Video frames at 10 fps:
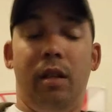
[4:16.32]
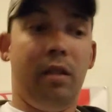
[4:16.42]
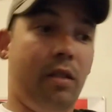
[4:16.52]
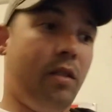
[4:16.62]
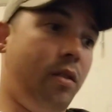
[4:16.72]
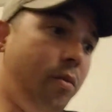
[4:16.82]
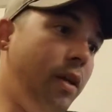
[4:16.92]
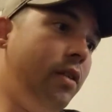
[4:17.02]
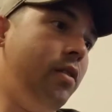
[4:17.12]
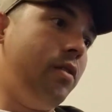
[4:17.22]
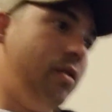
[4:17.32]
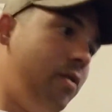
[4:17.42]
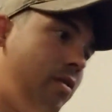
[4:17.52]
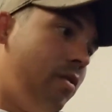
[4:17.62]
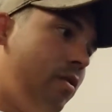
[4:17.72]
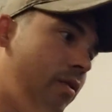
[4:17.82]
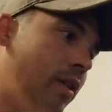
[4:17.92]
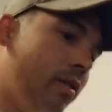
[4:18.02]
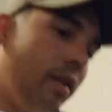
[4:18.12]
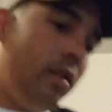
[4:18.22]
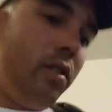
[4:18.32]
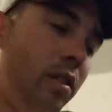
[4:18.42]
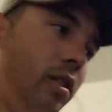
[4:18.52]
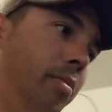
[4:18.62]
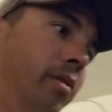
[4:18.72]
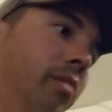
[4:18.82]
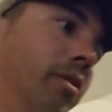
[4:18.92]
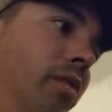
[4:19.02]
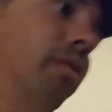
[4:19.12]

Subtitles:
it's the right direction, unless I put them on the